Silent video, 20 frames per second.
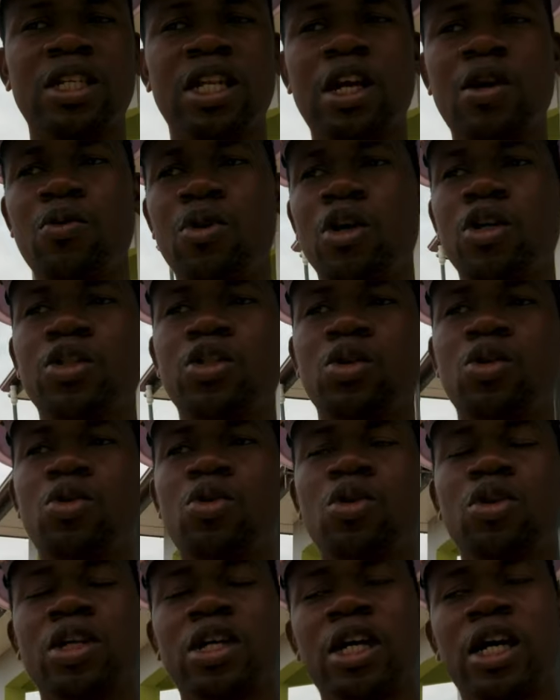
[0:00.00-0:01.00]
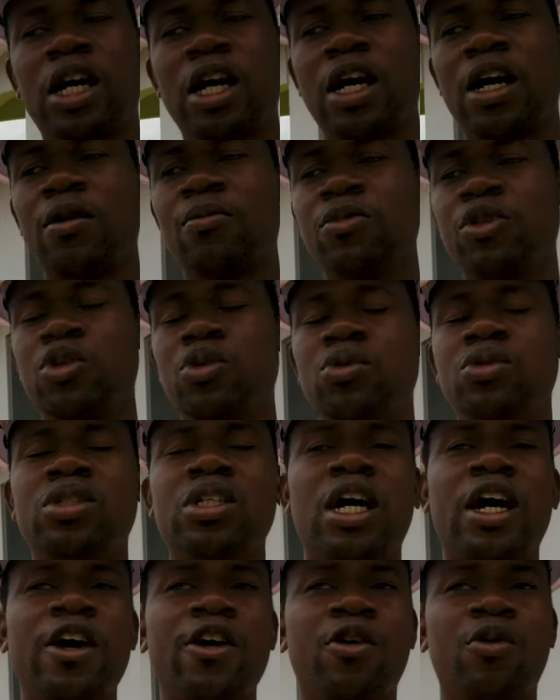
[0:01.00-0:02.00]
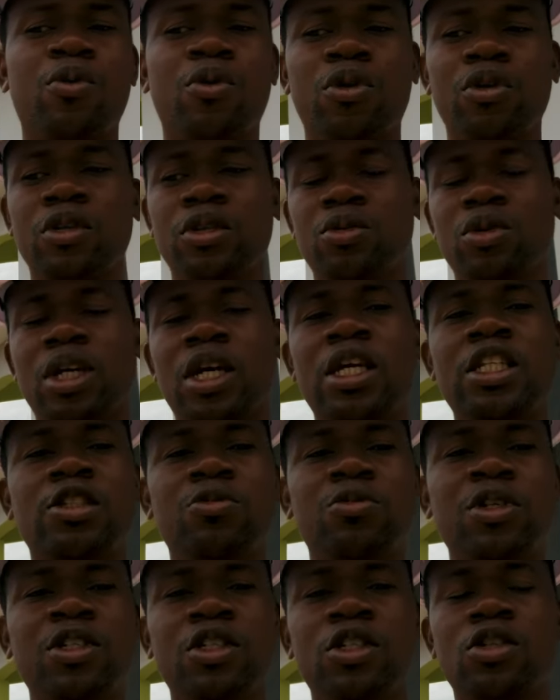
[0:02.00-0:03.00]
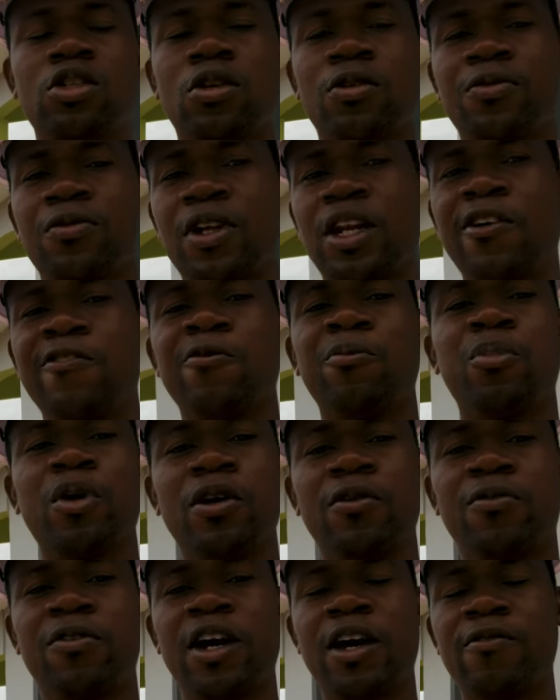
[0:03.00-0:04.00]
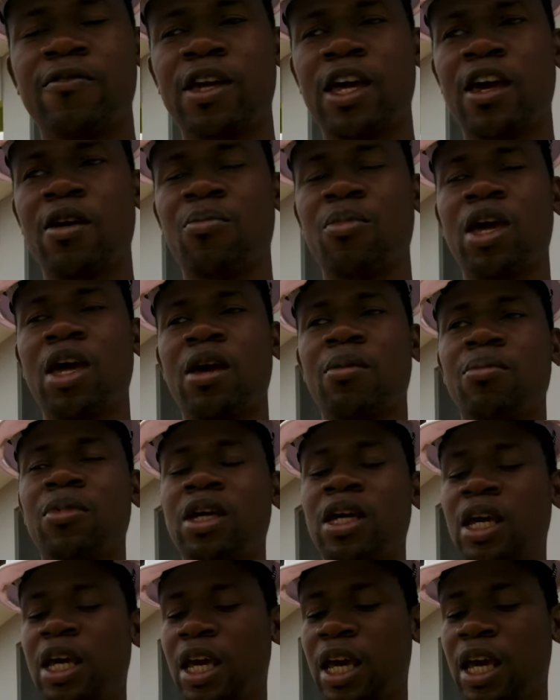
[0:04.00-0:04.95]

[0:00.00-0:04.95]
And then we also um, use iron rod, eight pieces of 11.5 mm. And